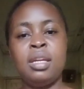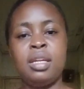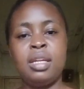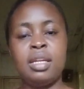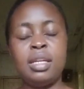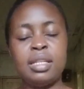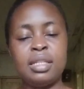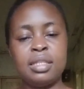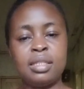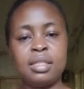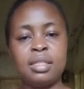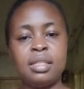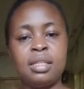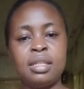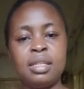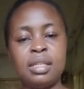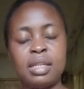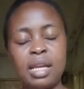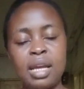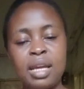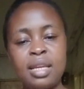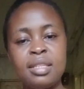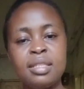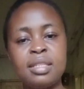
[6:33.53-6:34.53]
it
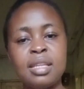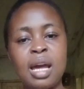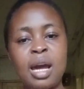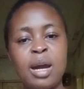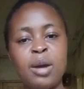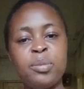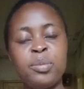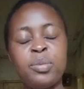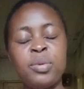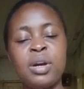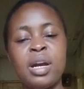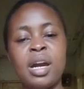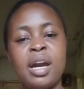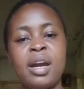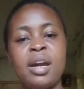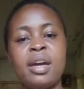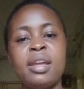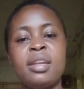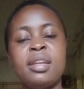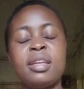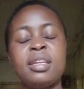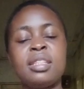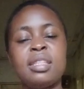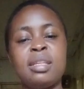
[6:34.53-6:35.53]
rises up
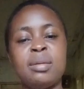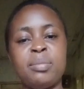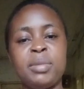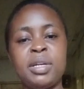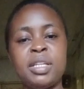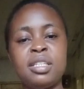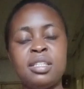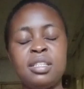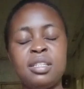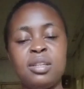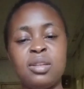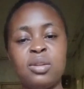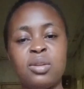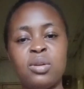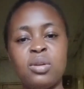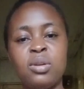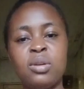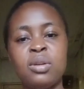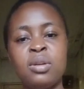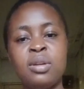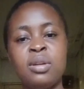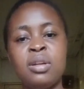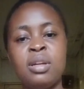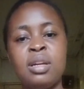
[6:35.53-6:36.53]
carrying the
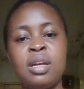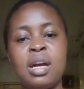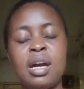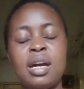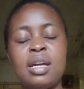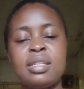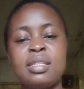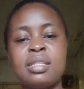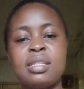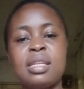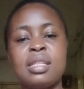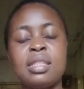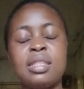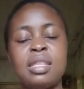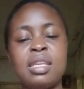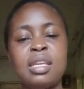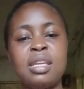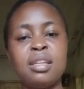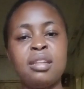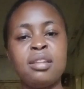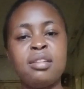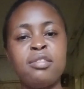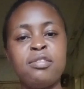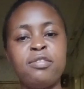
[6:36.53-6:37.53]
material as a
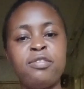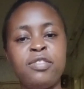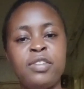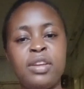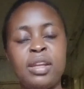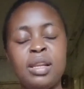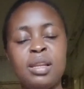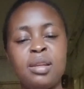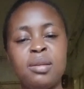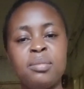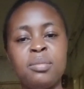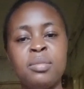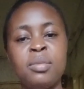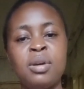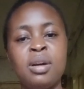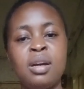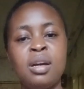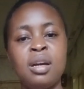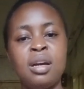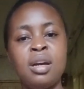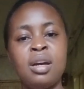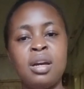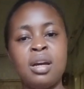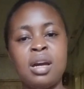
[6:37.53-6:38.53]
thin film
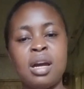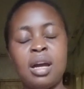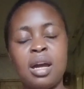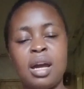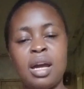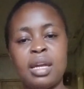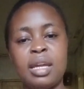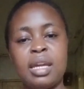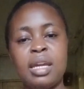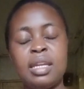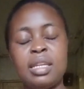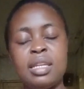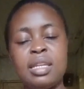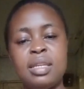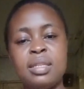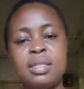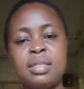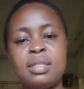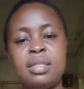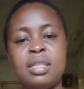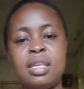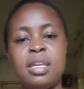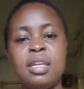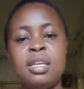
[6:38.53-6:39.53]

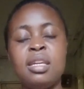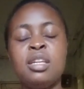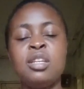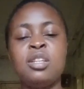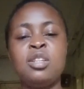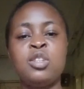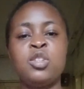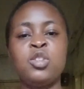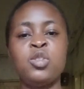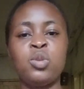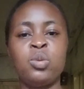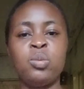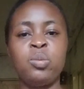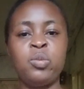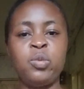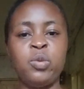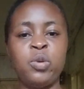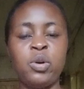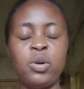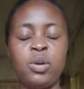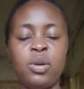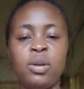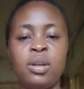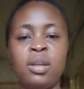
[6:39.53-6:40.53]
against the tube
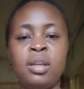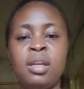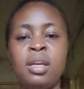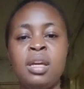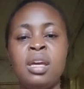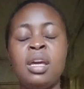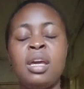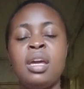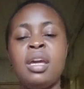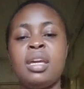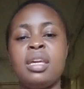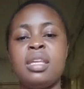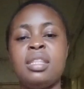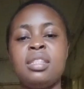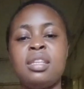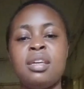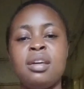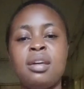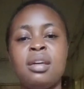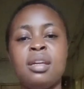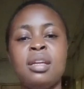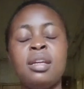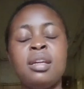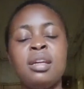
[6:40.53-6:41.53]
wall. In
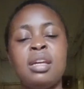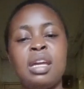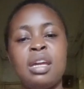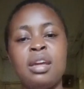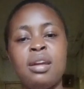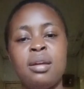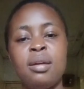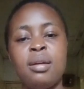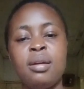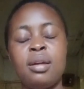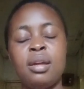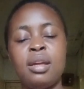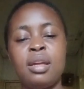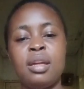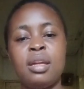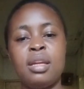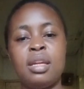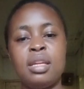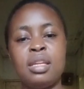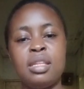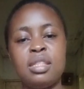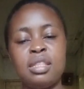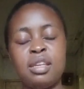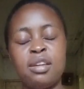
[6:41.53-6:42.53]
the
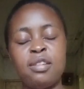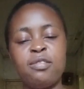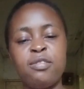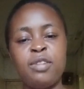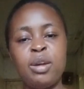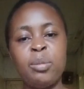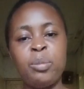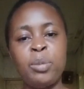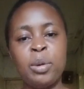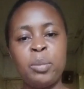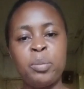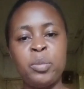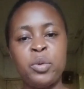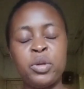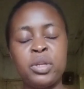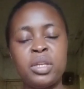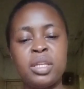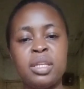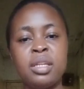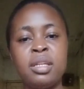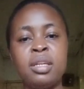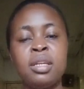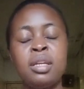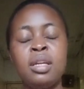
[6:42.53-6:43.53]
vapor
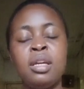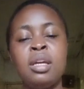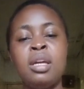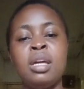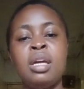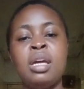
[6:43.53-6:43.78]
body,